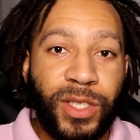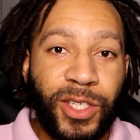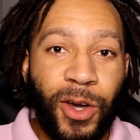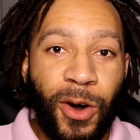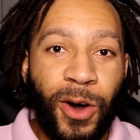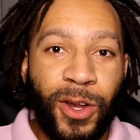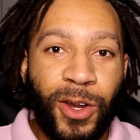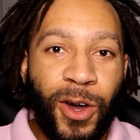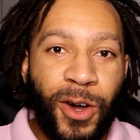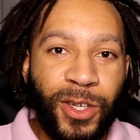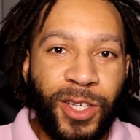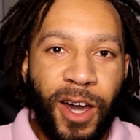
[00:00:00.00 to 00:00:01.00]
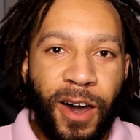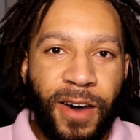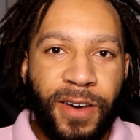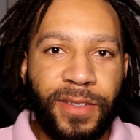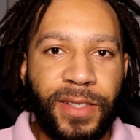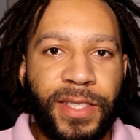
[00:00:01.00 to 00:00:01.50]
going on,
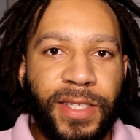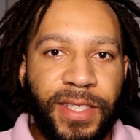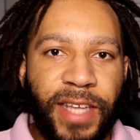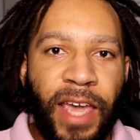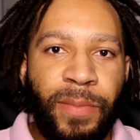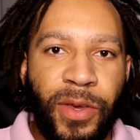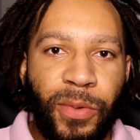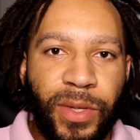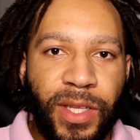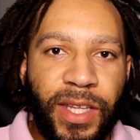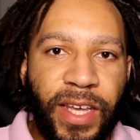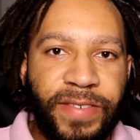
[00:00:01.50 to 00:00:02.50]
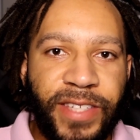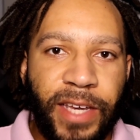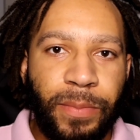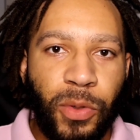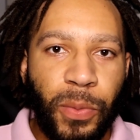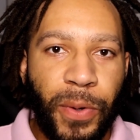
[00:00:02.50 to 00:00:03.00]
y'all? This is Damien with the
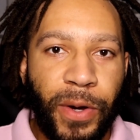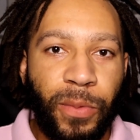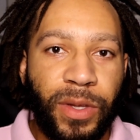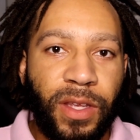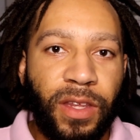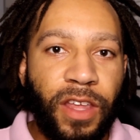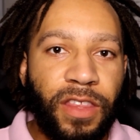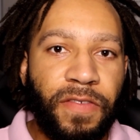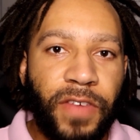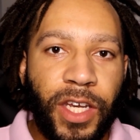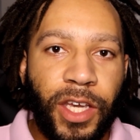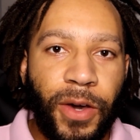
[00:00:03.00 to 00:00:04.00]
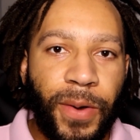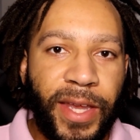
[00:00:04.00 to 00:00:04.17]
DevSec Blueprint with another video.